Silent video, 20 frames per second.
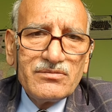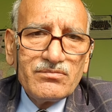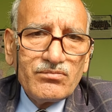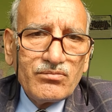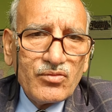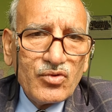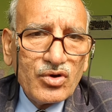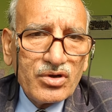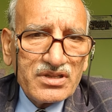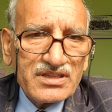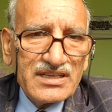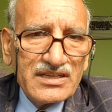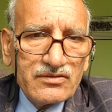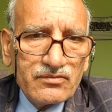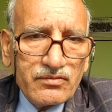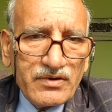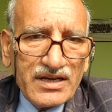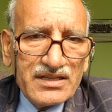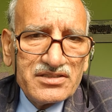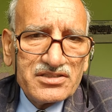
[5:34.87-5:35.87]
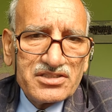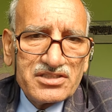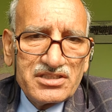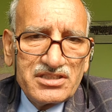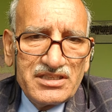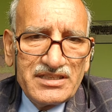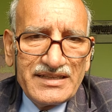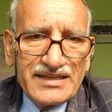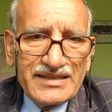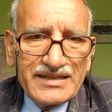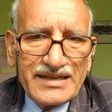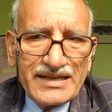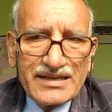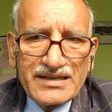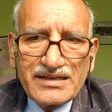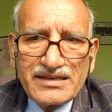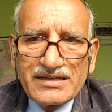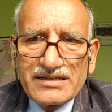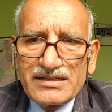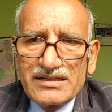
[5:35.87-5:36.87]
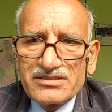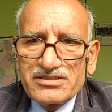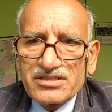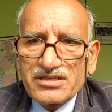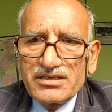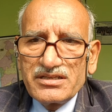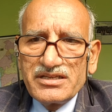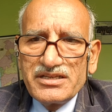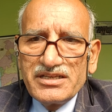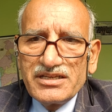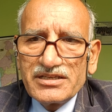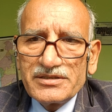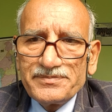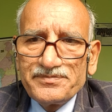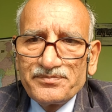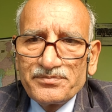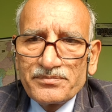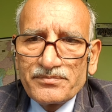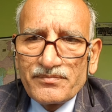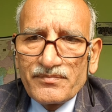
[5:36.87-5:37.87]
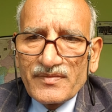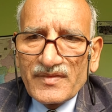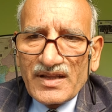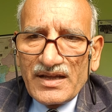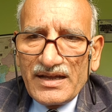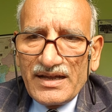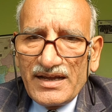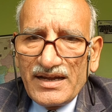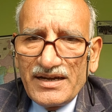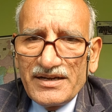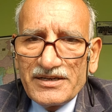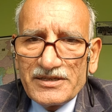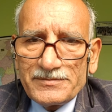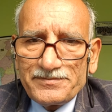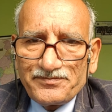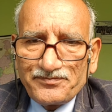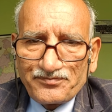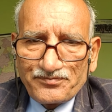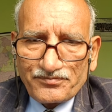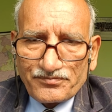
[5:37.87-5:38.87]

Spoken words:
more than once in an agricultural year, and